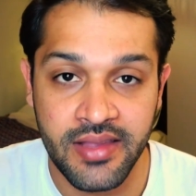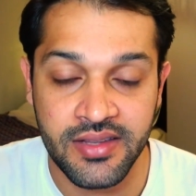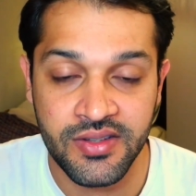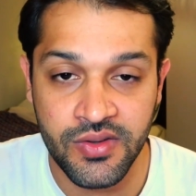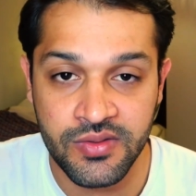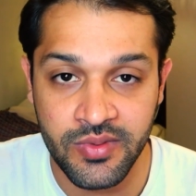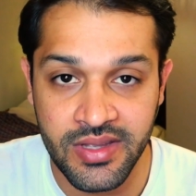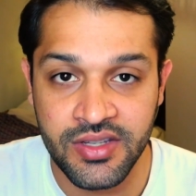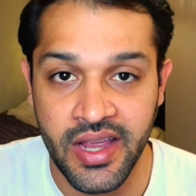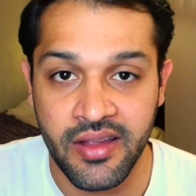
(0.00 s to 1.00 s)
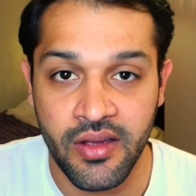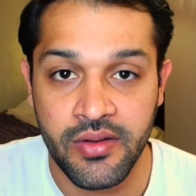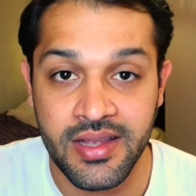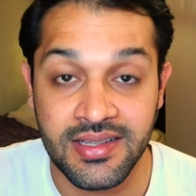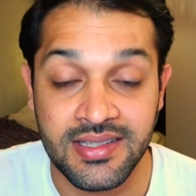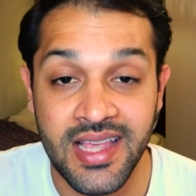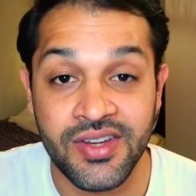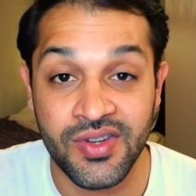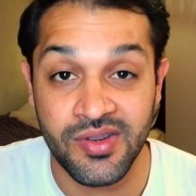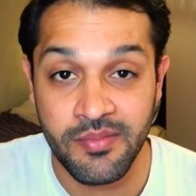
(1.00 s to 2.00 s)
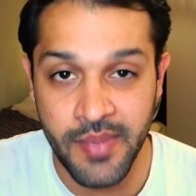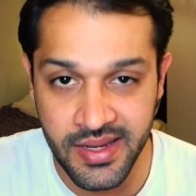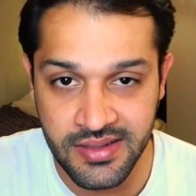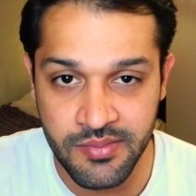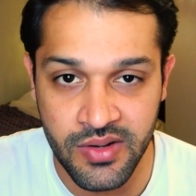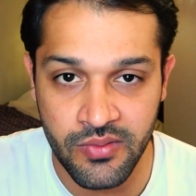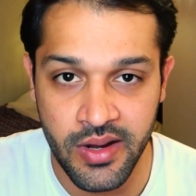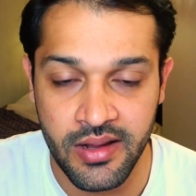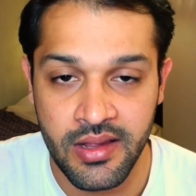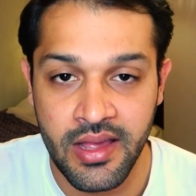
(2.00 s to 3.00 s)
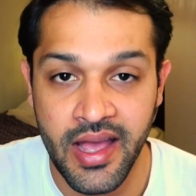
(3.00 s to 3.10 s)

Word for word: that is used within Django is a session based middleware.